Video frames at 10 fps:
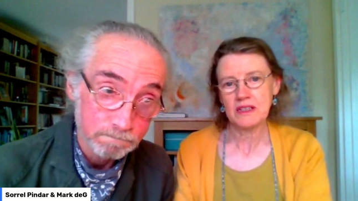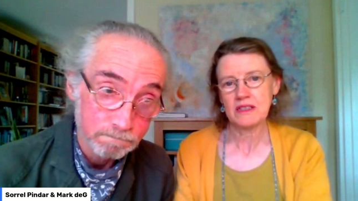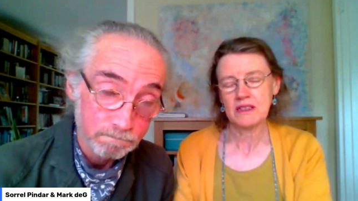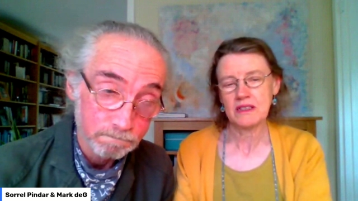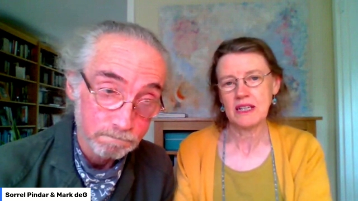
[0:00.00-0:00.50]
Speaker 1: aware
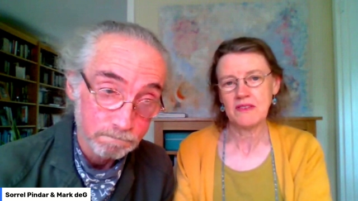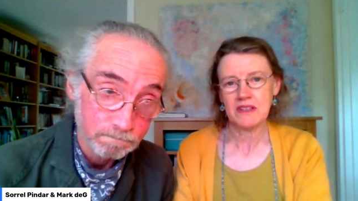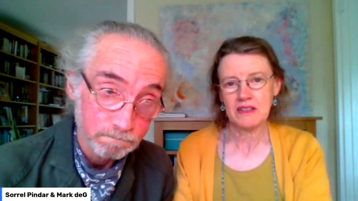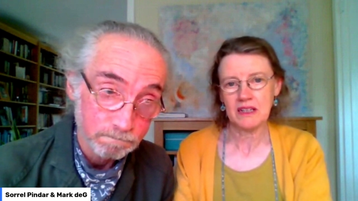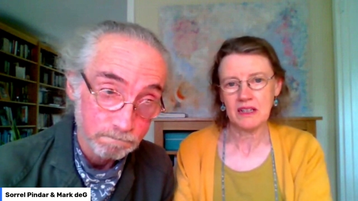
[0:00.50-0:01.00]
that's
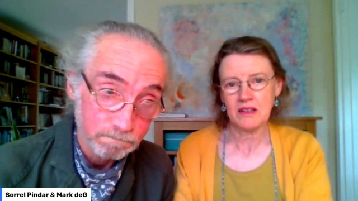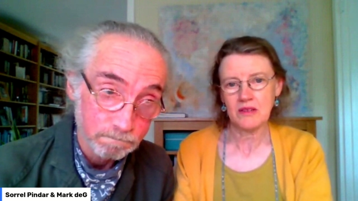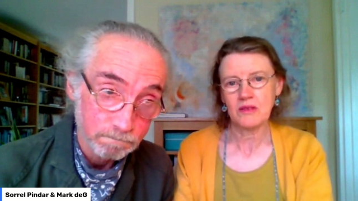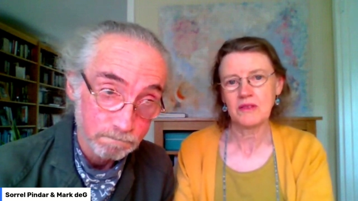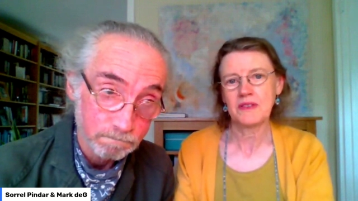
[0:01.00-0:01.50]
even a
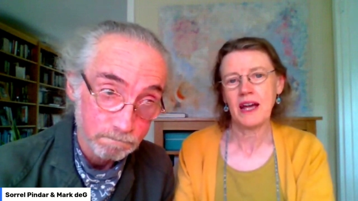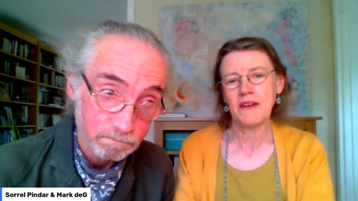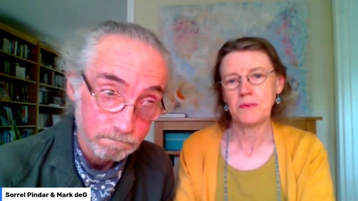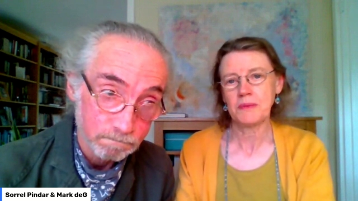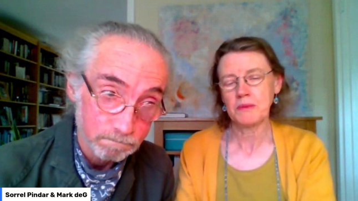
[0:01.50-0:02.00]
thing, or if they
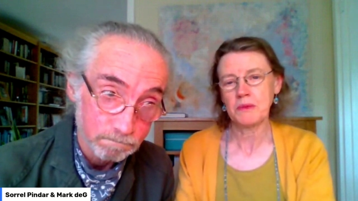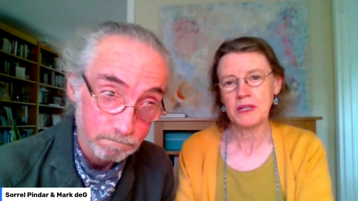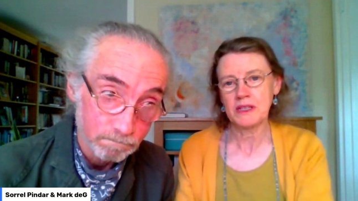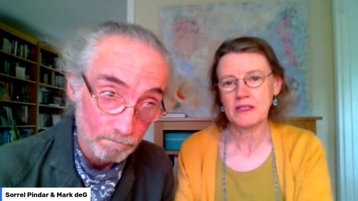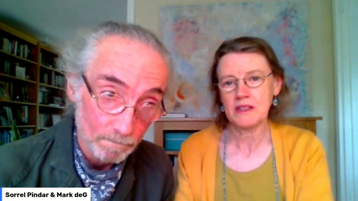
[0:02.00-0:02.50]
haven't become
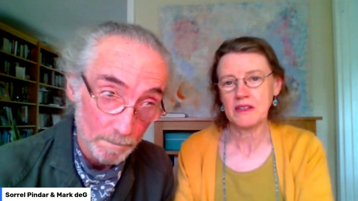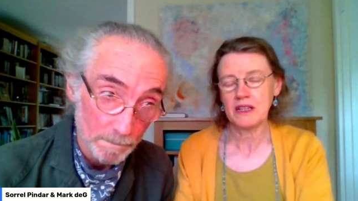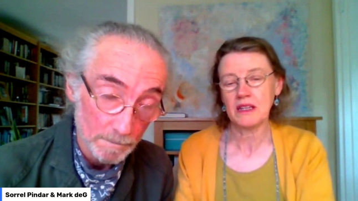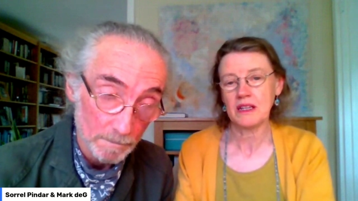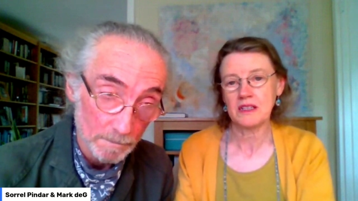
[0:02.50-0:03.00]
aware that it's a
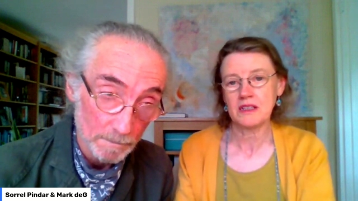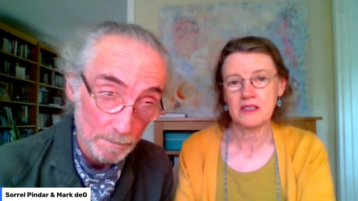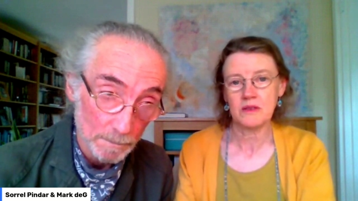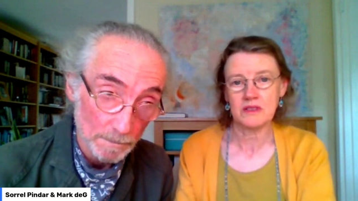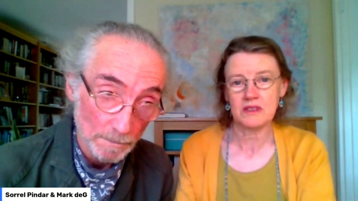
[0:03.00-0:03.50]
thing, they
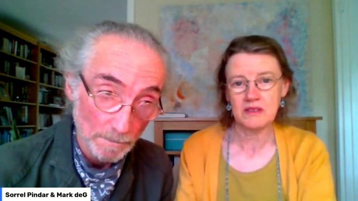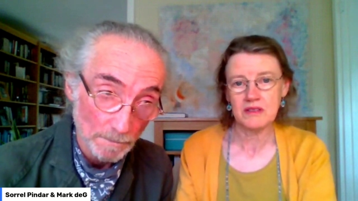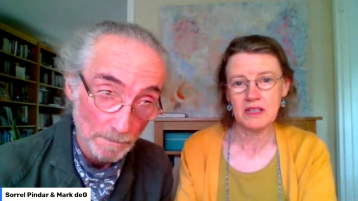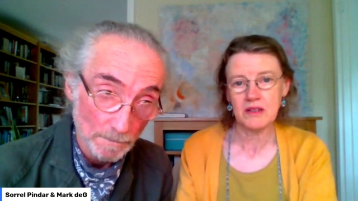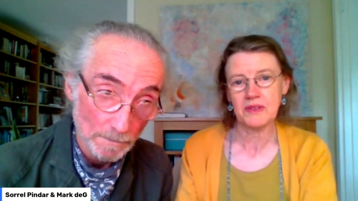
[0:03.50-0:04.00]
just don't want to
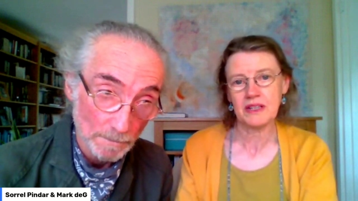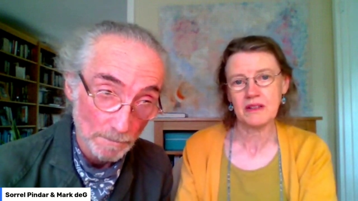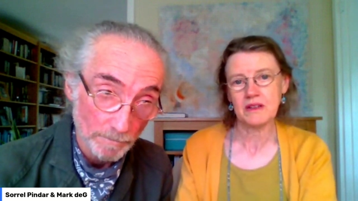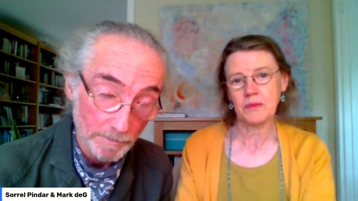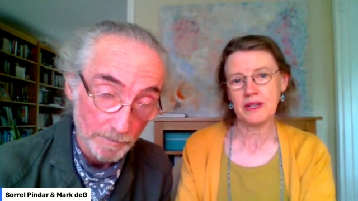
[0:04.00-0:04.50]
do it, or they
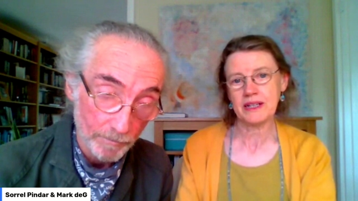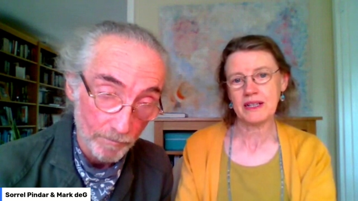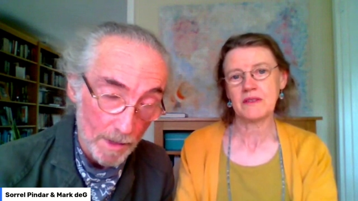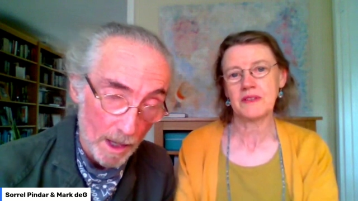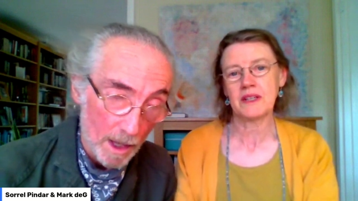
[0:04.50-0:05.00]
can't
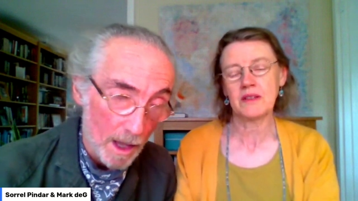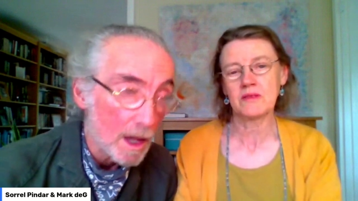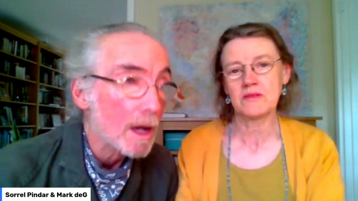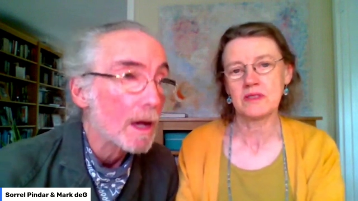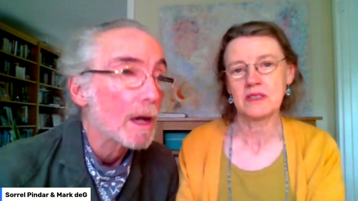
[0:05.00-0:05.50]
break out of
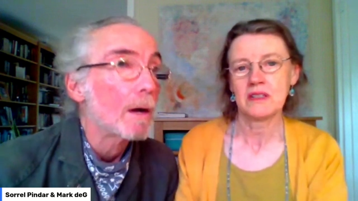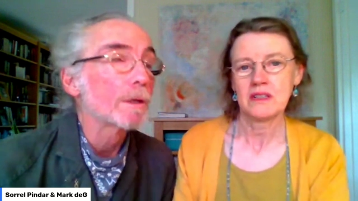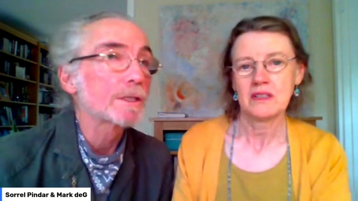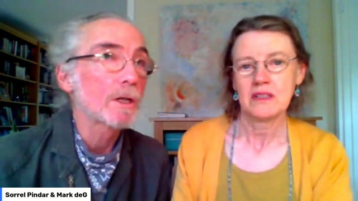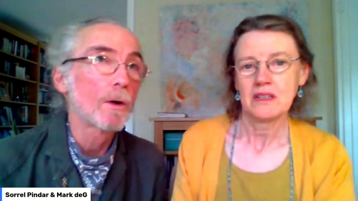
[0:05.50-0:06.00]
their old.
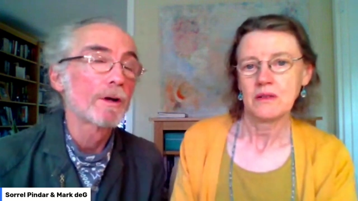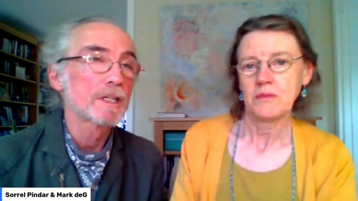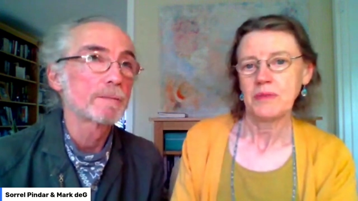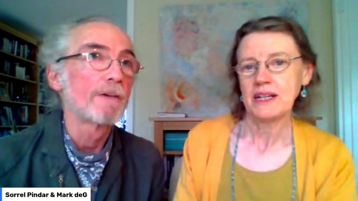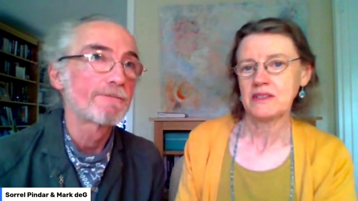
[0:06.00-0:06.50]
Speaker 2: What's
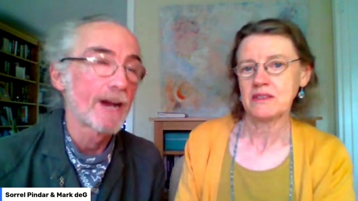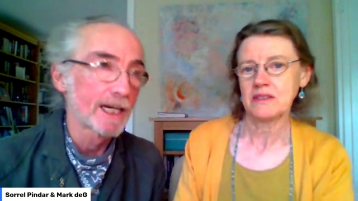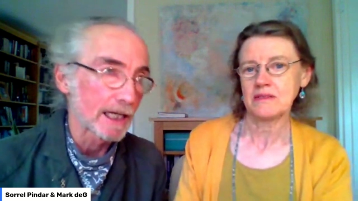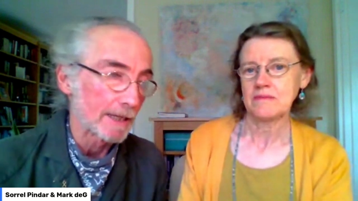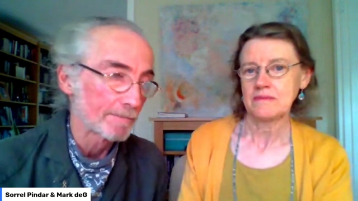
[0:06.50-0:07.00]
glorious about
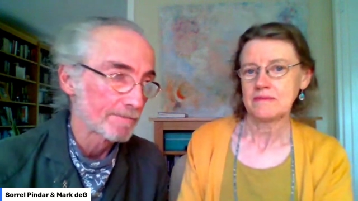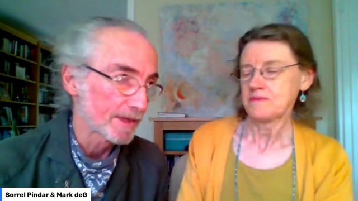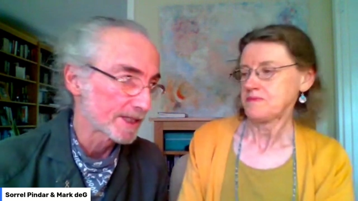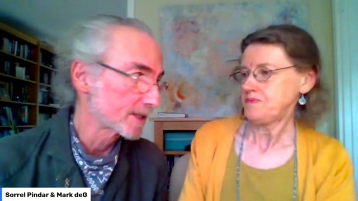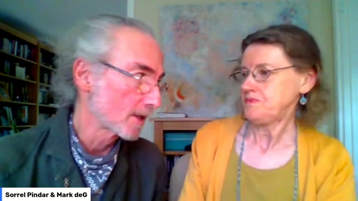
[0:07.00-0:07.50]
friendly?
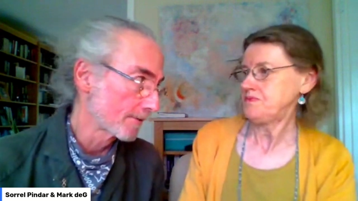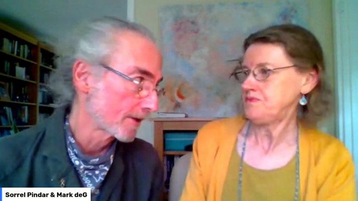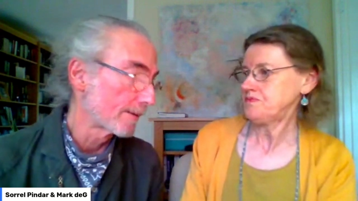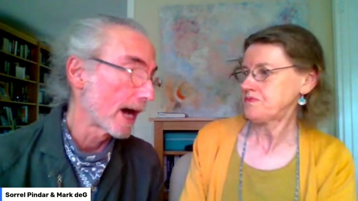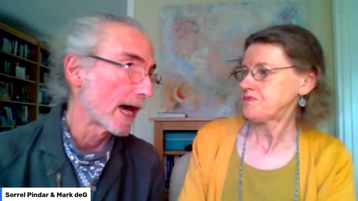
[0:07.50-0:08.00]
This is the whole
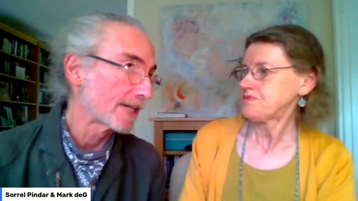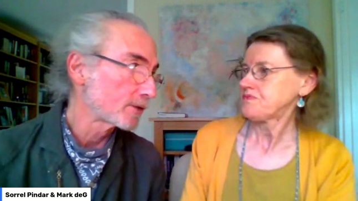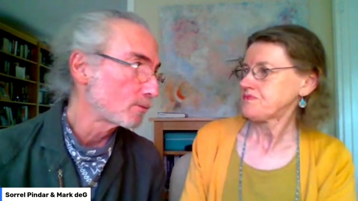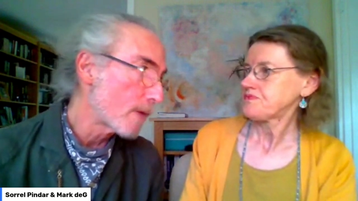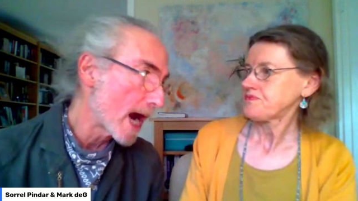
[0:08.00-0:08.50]
thing about as
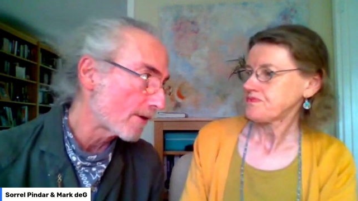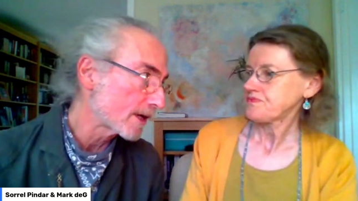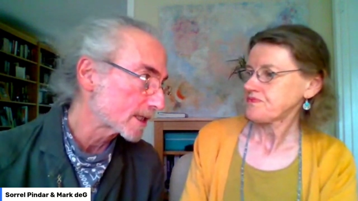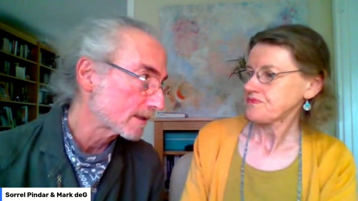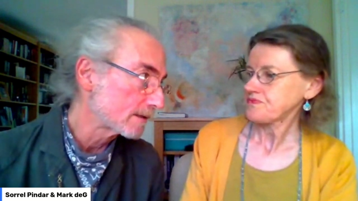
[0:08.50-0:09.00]
you wear
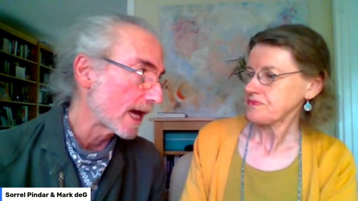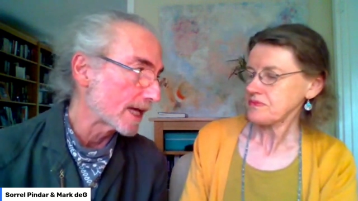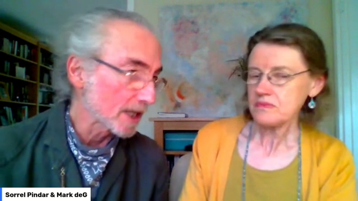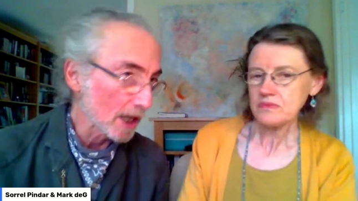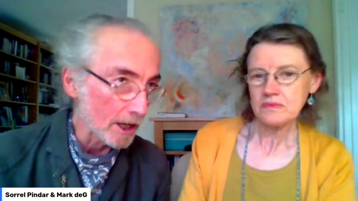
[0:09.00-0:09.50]
it
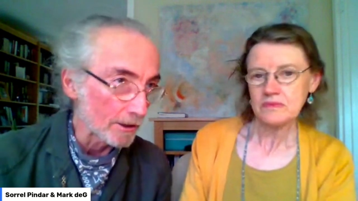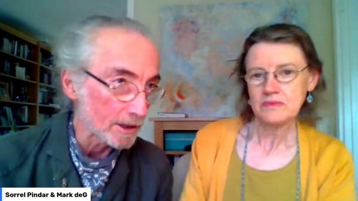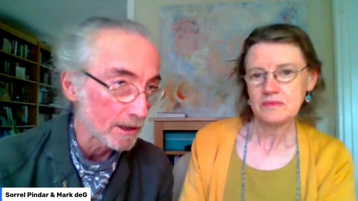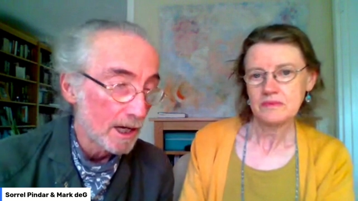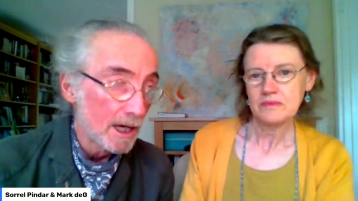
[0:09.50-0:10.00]
as a
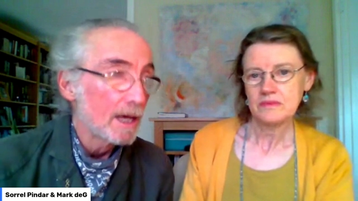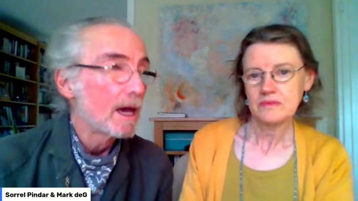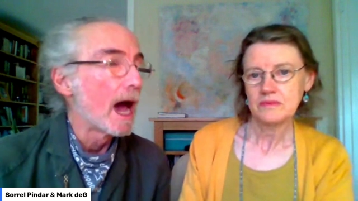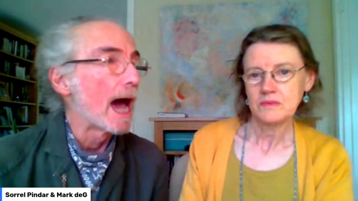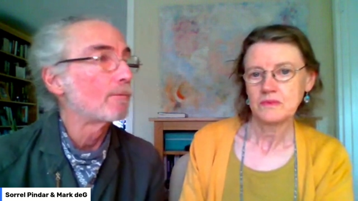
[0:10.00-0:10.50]
cloak,
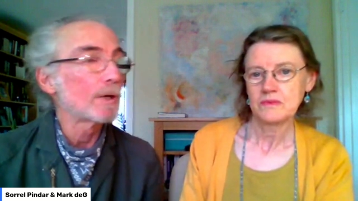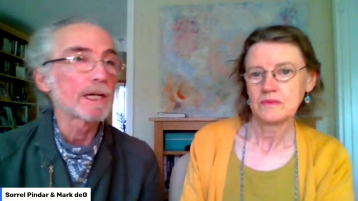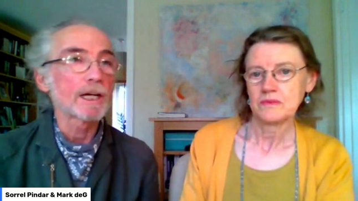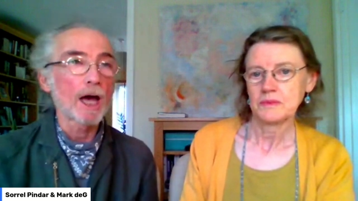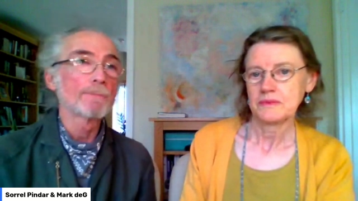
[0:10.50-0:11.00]
and
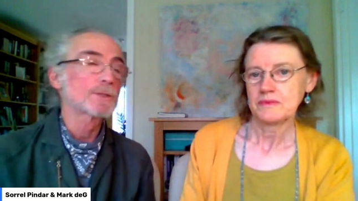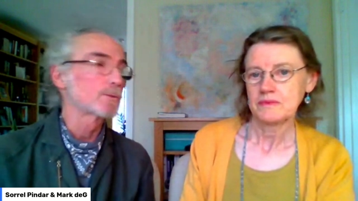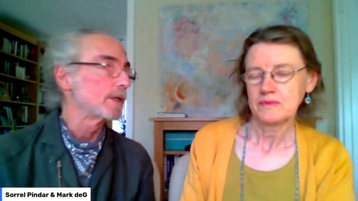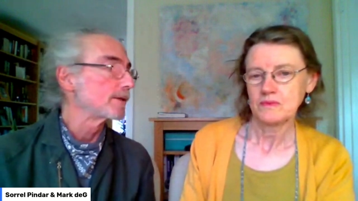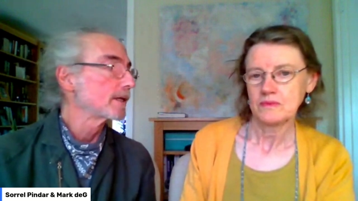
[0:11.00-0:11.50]
what it
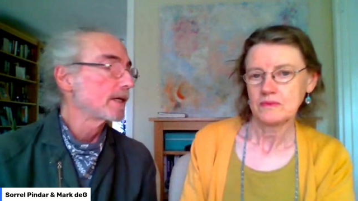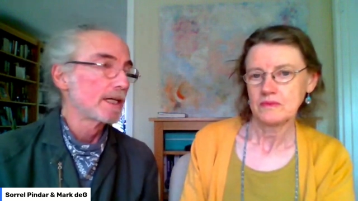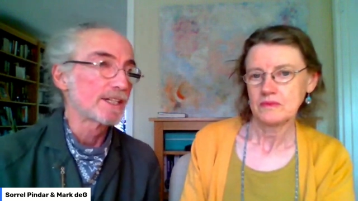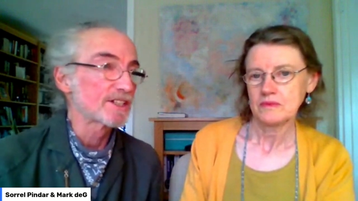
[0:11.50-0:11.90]
comes with